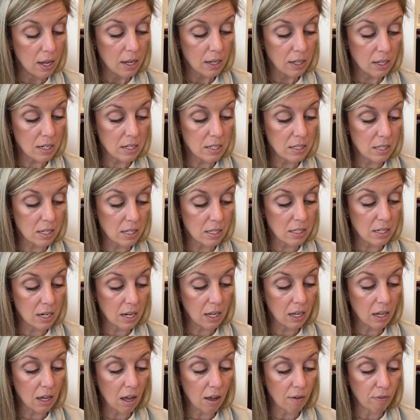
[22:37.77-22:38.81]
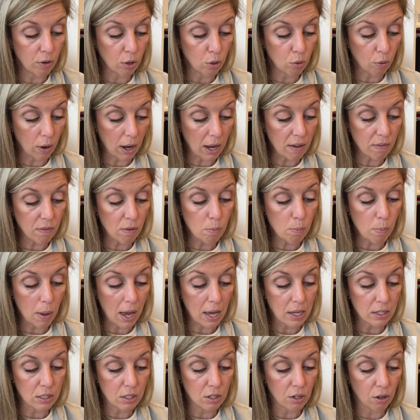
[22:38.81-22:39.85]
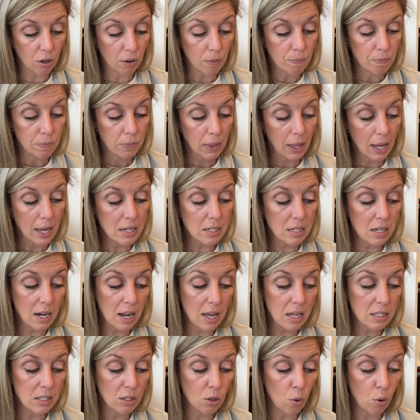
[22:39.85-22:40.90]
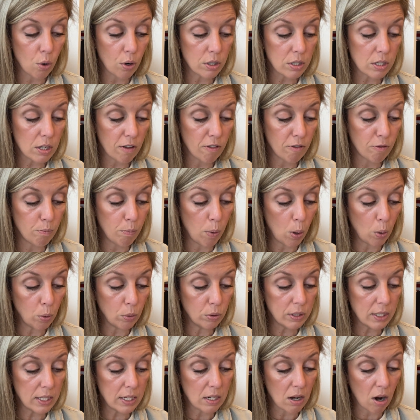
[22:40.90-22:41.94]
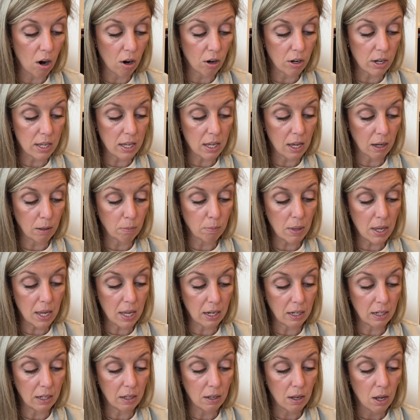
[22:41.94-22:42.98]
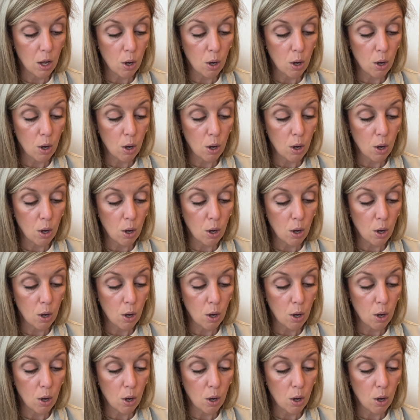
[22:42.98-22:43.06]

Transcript: consisting of a grave ambassador and an escort of bold and hardy young men,